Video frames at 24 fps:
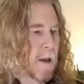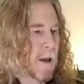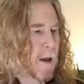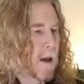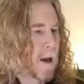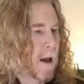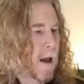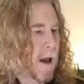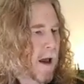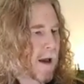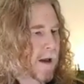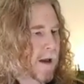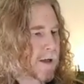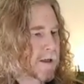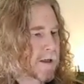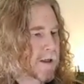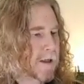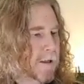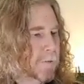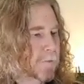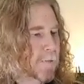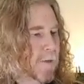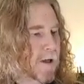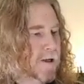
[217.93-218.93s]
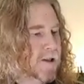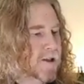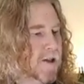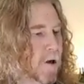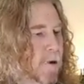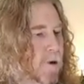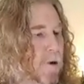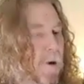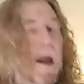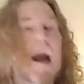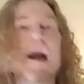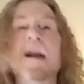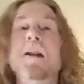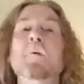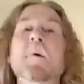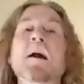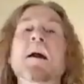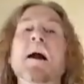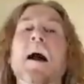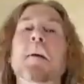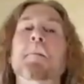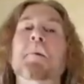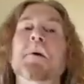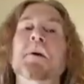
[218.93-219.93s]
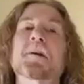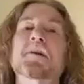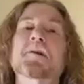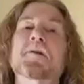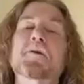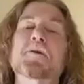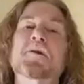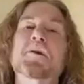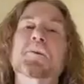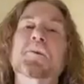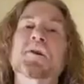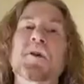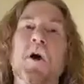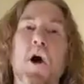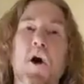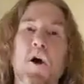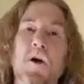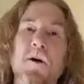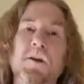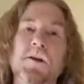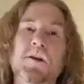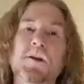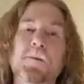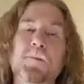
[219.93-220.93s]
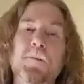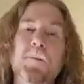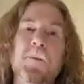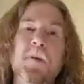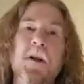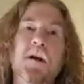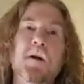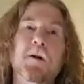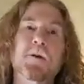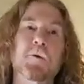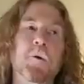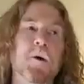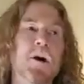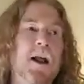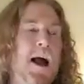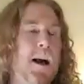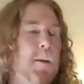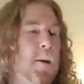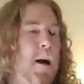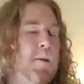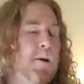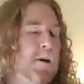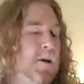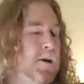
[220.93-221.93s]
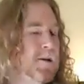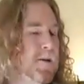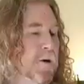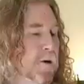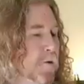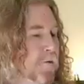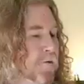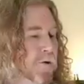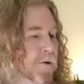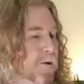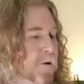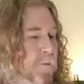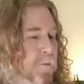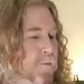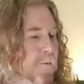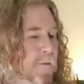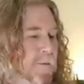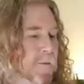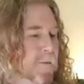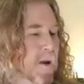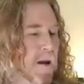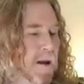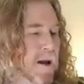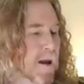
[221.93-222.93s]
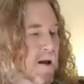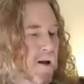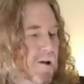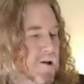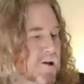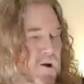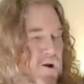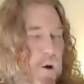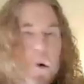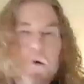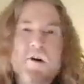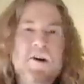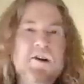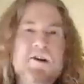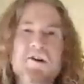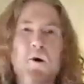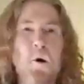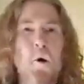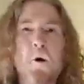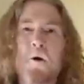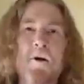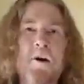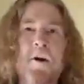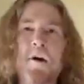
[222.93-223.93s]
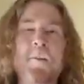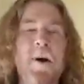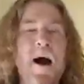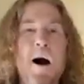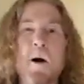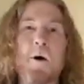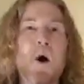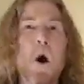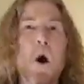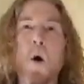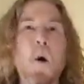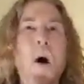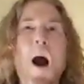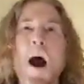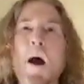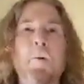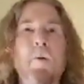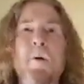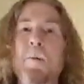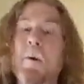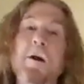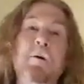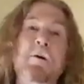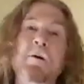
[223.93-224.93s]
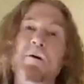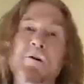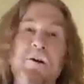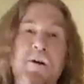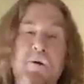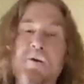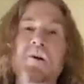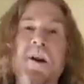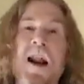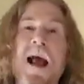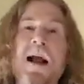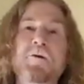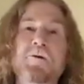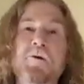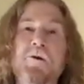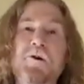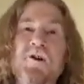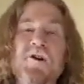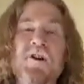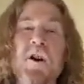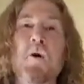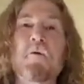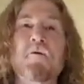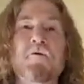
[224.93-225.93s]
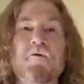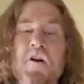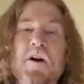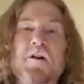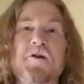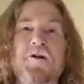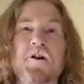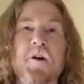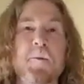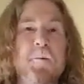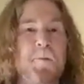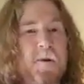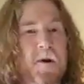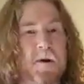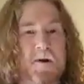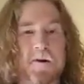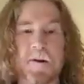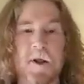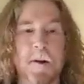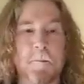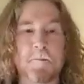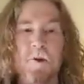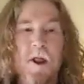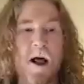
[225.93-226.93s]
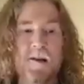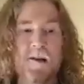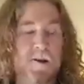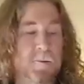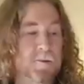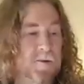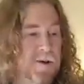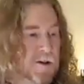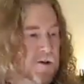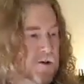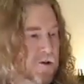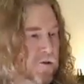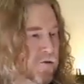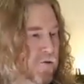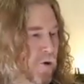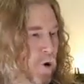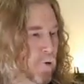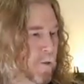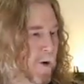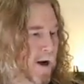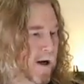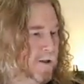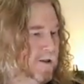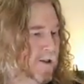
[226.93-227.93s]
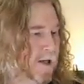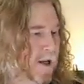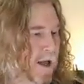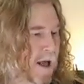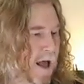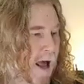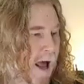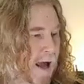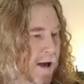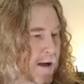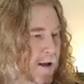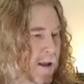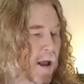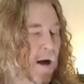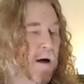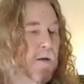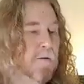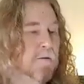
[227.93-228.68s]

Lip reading: And so anyway, I'm going to do some songs. Here's what happened. I mean, there's no real story about how we met. It was an actual slow friendship that blossomed into romance and love.